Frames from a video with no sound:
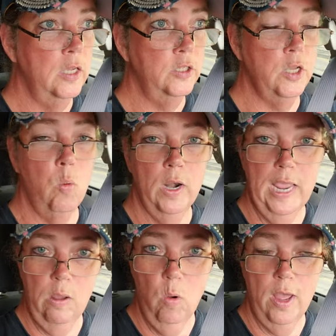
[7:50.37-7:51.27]
So when
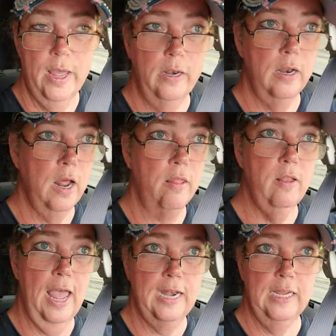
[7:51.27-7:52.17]
he went, another
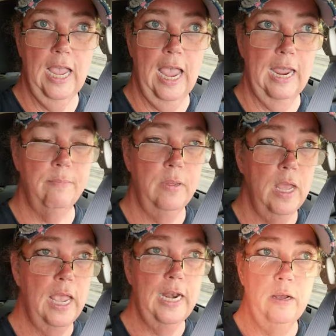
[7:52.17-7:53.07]
lady
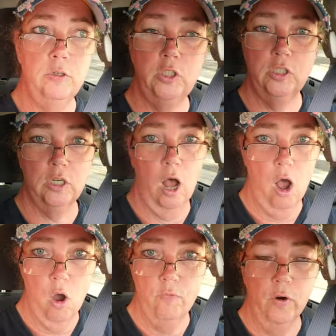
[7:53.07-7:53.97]
came, and it was just
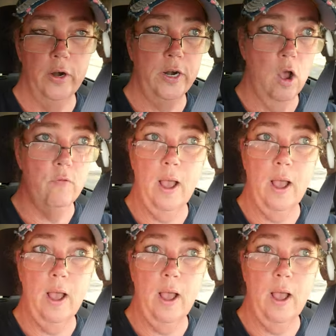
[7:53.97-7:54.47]
over and over.